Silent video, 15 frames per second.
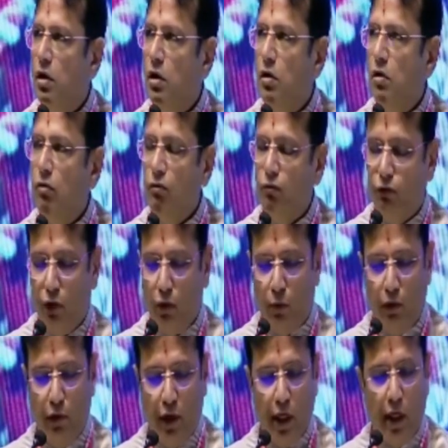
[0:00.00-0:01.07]
From
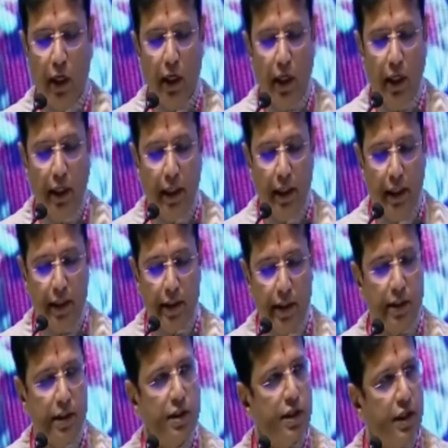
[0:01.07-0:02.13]
our early days as
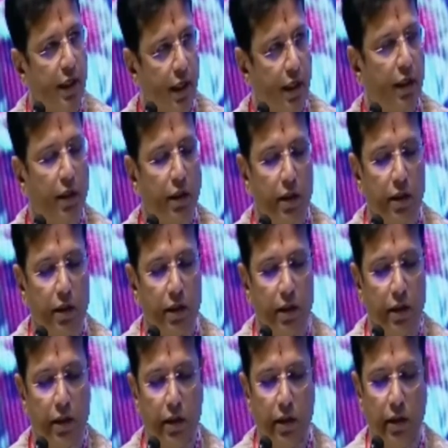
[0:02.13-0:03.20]
a state,
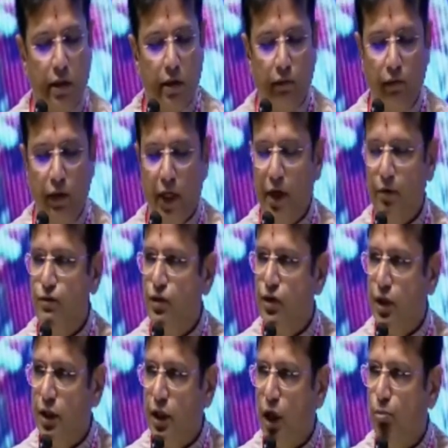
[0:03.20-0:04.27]
we have
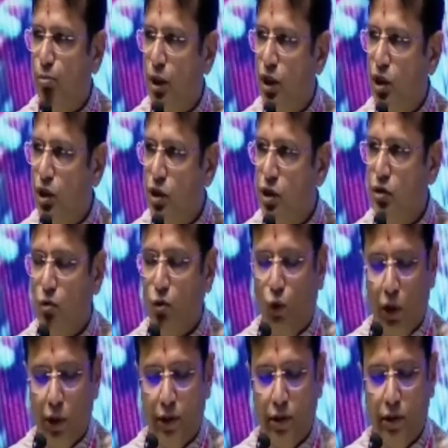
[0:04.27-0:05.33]
set ambitious
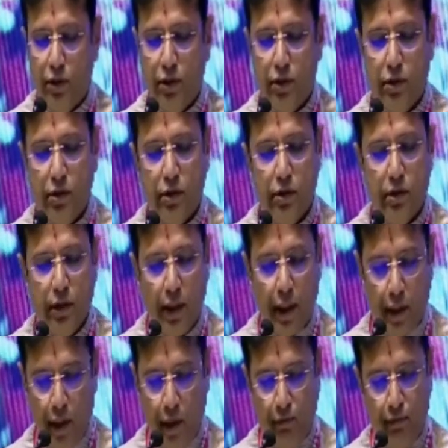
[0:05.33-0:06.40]
goals and
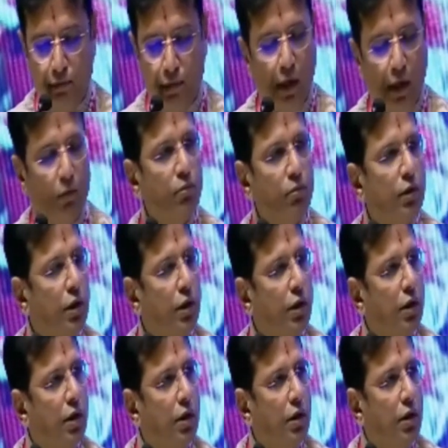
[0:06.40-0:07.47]
achieved them
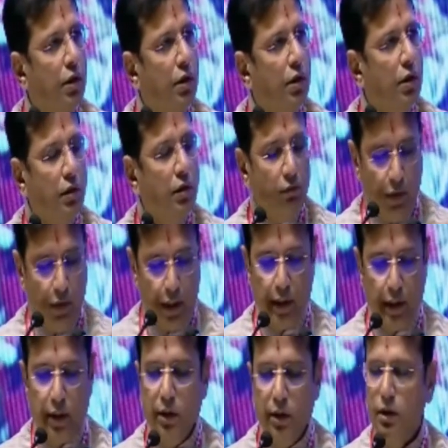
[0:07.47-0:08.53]
with
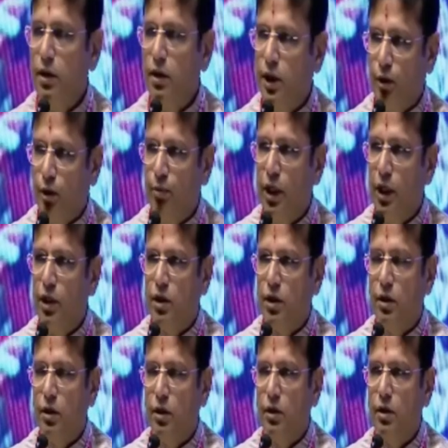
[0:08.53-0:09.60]

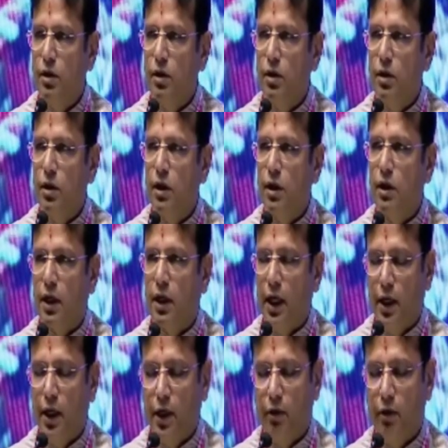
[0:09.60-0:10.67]
determination and the
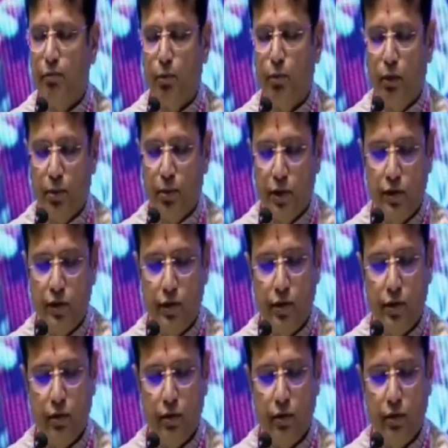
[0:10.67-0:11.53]
clarity of purpose.